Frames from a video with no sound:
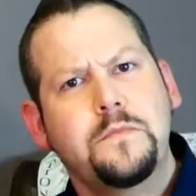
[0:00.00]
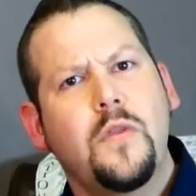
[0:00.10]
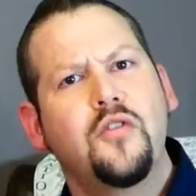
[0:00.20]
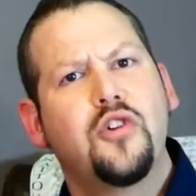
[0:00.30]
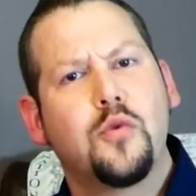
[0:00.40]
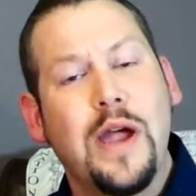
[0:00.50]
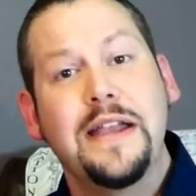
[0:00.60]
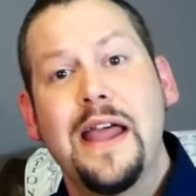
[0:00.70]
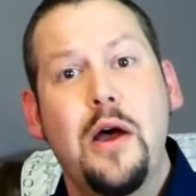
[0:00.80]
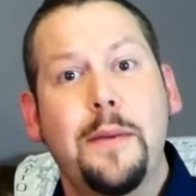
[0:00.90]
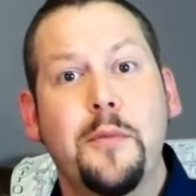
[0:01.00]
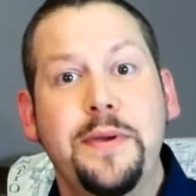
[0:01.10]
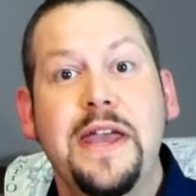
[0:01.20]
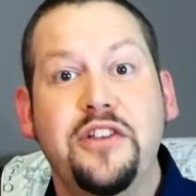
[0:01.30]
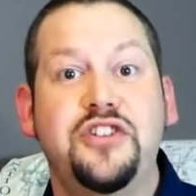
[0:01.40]
So right now I'm a
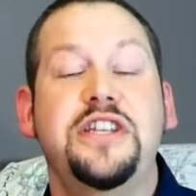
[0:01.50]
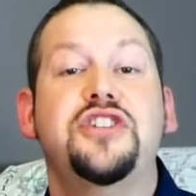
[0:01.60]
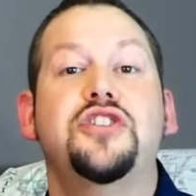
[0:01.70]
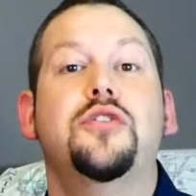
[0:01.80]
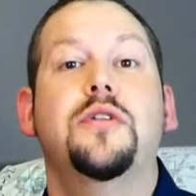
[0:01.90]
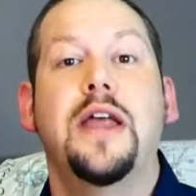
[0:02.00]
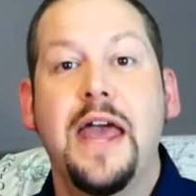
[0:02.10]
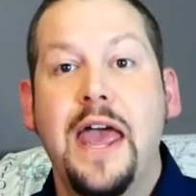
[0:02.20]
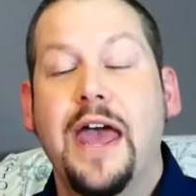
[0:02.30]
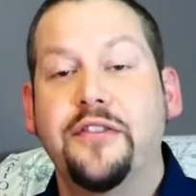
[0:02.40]
PhD student at